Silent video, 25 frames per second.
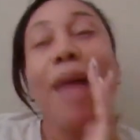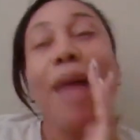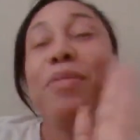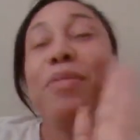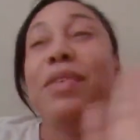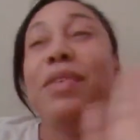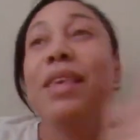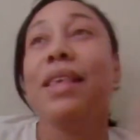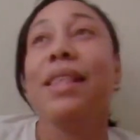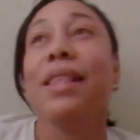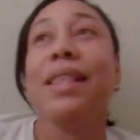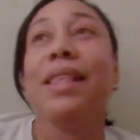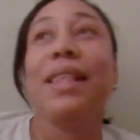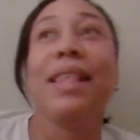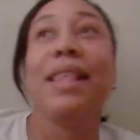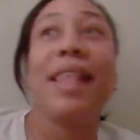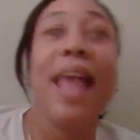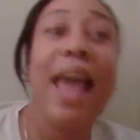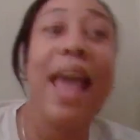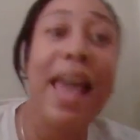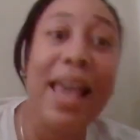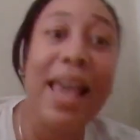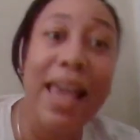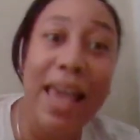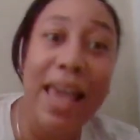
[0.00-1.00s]
just
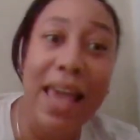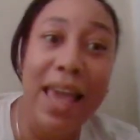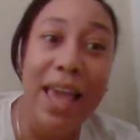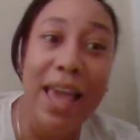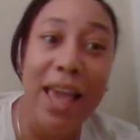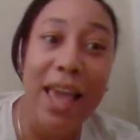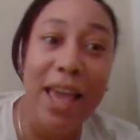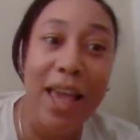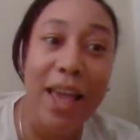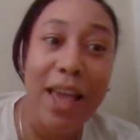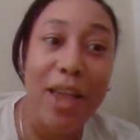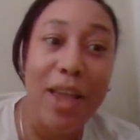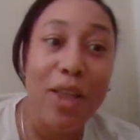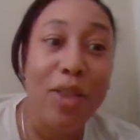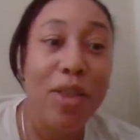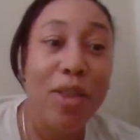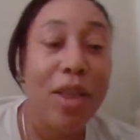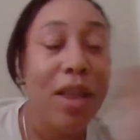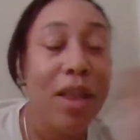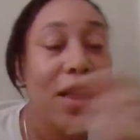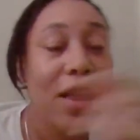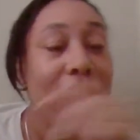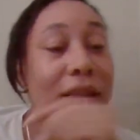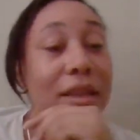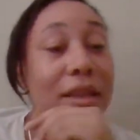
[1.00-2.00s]
saying.
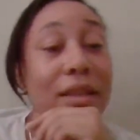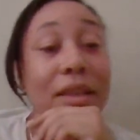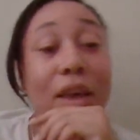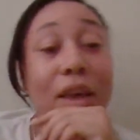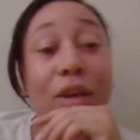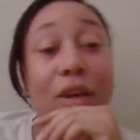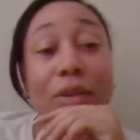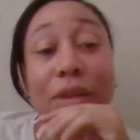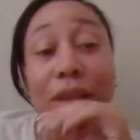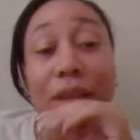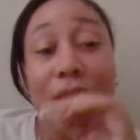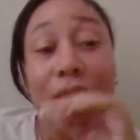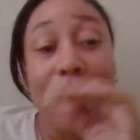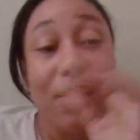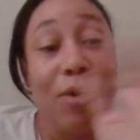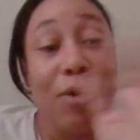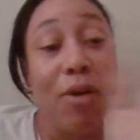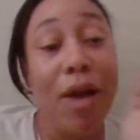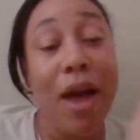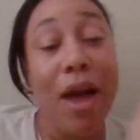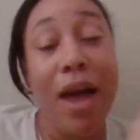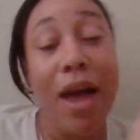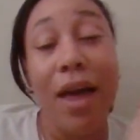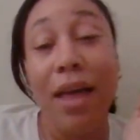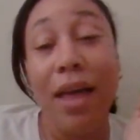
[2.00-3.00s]
Yo, this
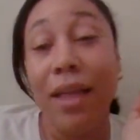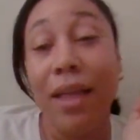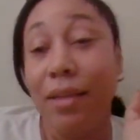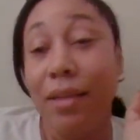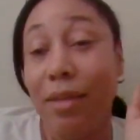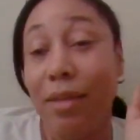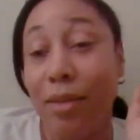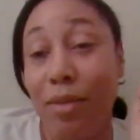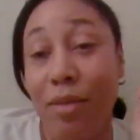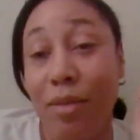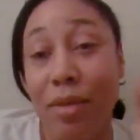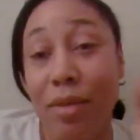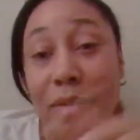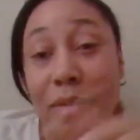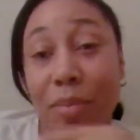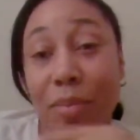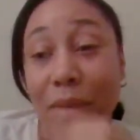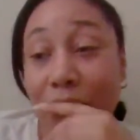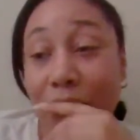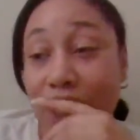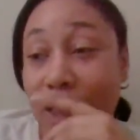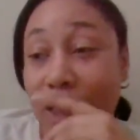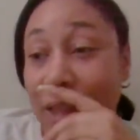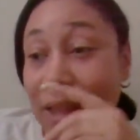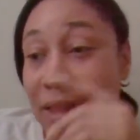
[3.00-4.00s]
girl,
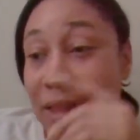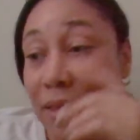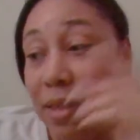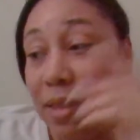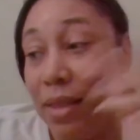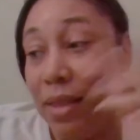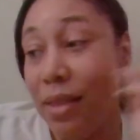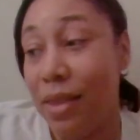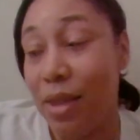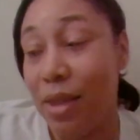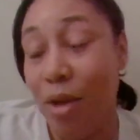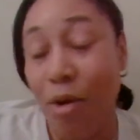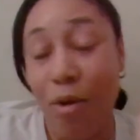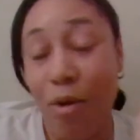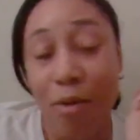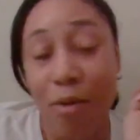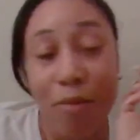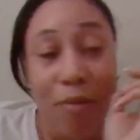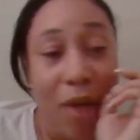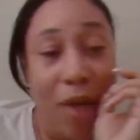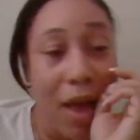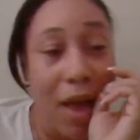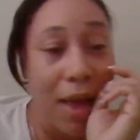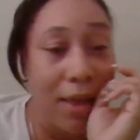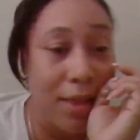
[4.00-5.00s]
stone
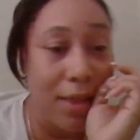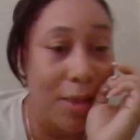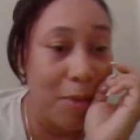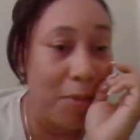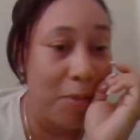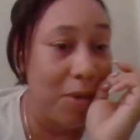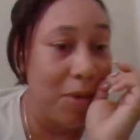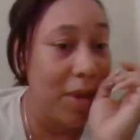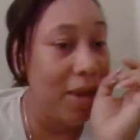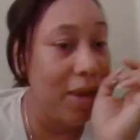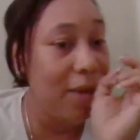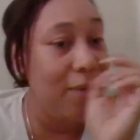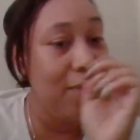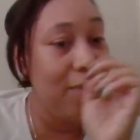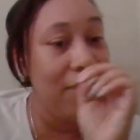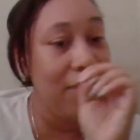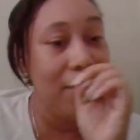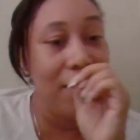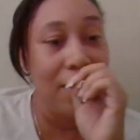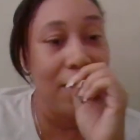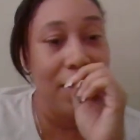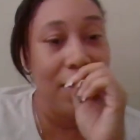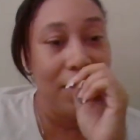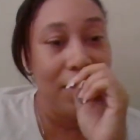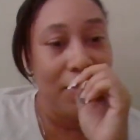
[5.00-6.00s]
rocks or
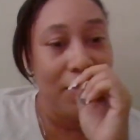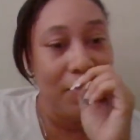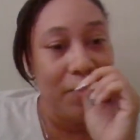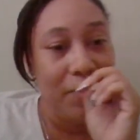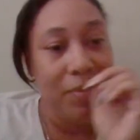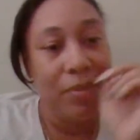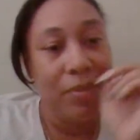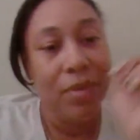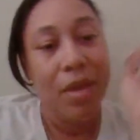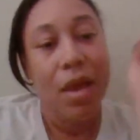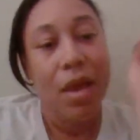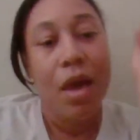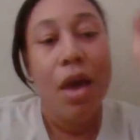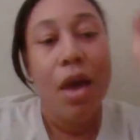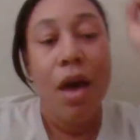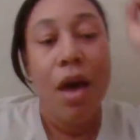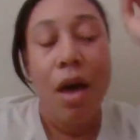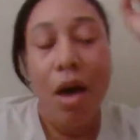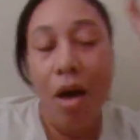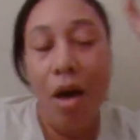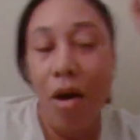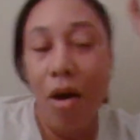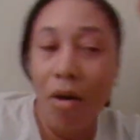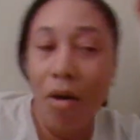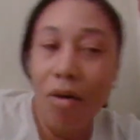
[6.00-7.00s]
whatever.
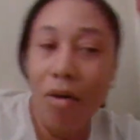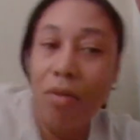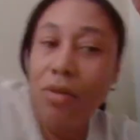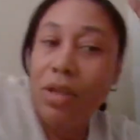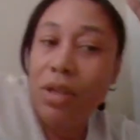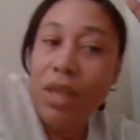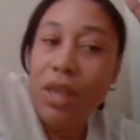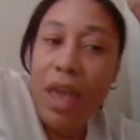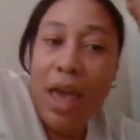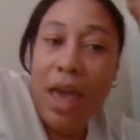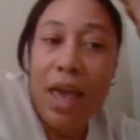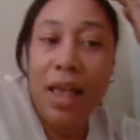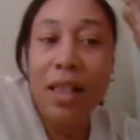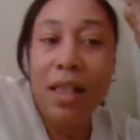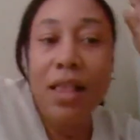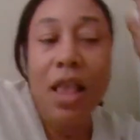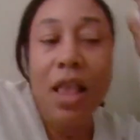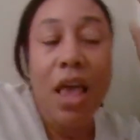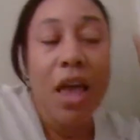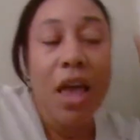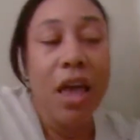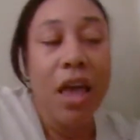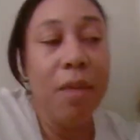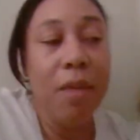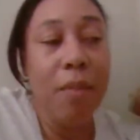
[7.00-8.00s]
Oh yes.
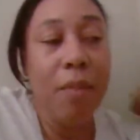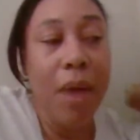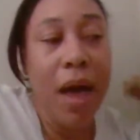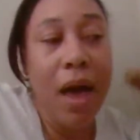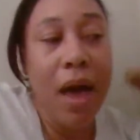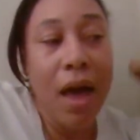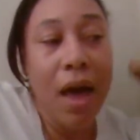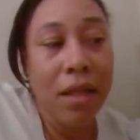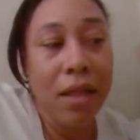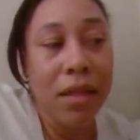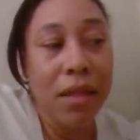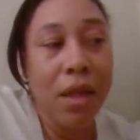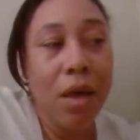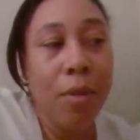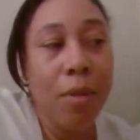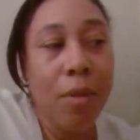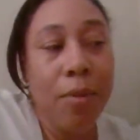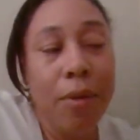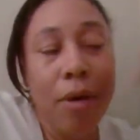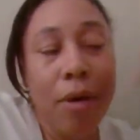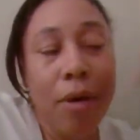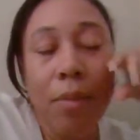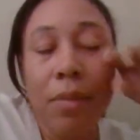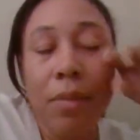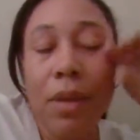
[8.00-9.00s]
In my other
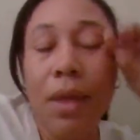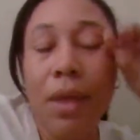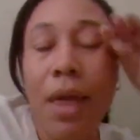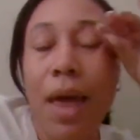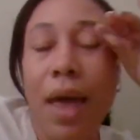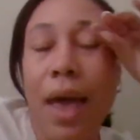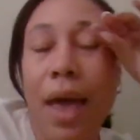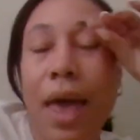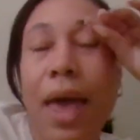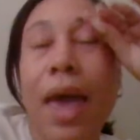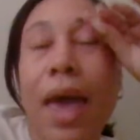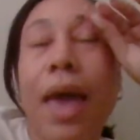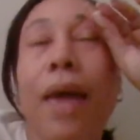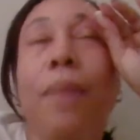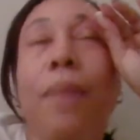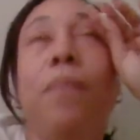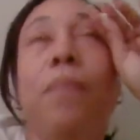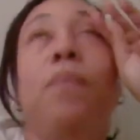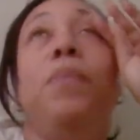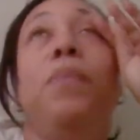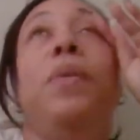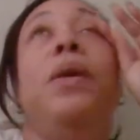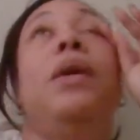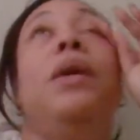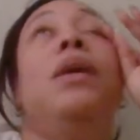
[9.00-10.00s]
apartment, I had
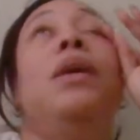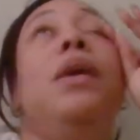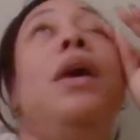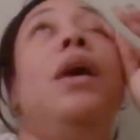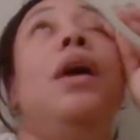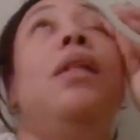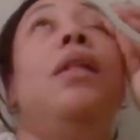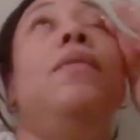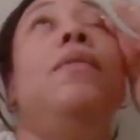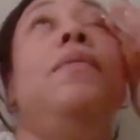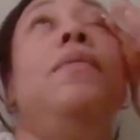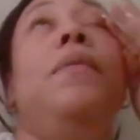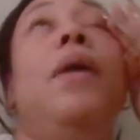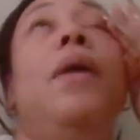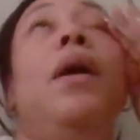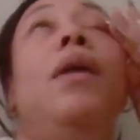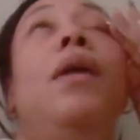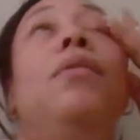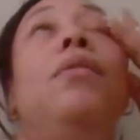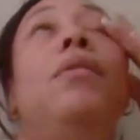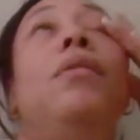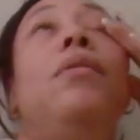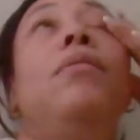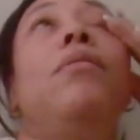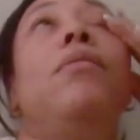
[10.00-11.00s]
big I
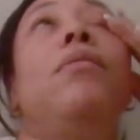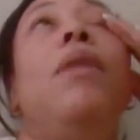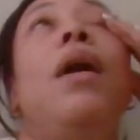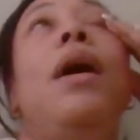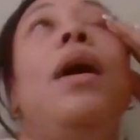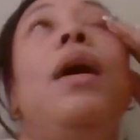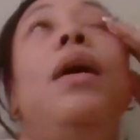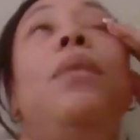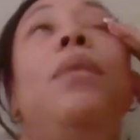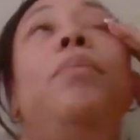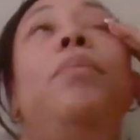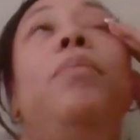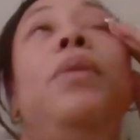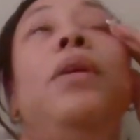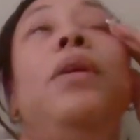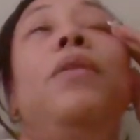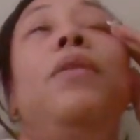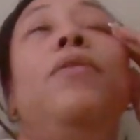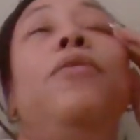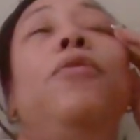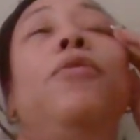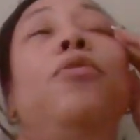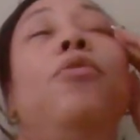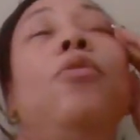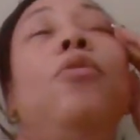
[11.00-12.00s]
had big
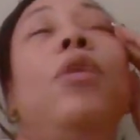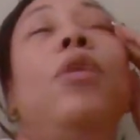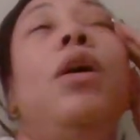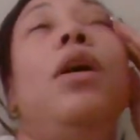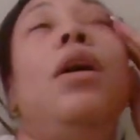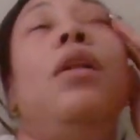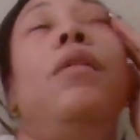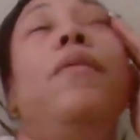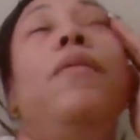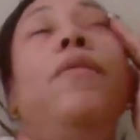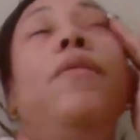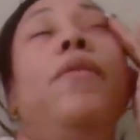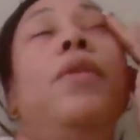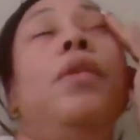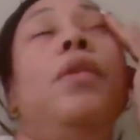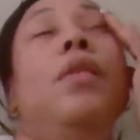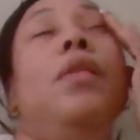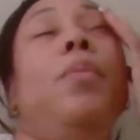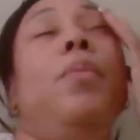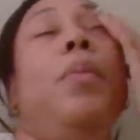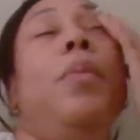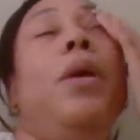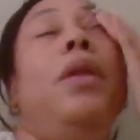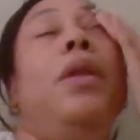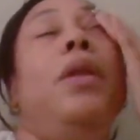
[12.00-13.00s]
floor
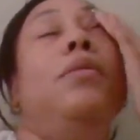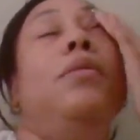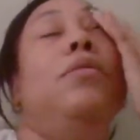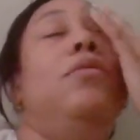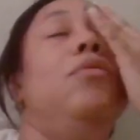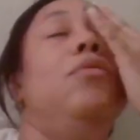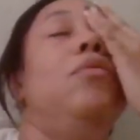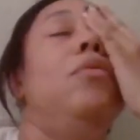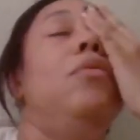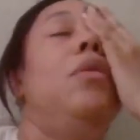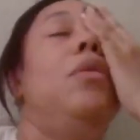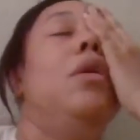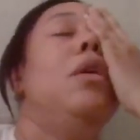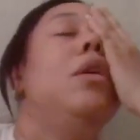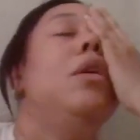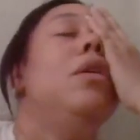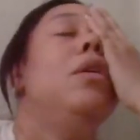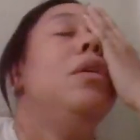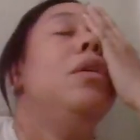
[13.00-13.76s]
elephants by the door.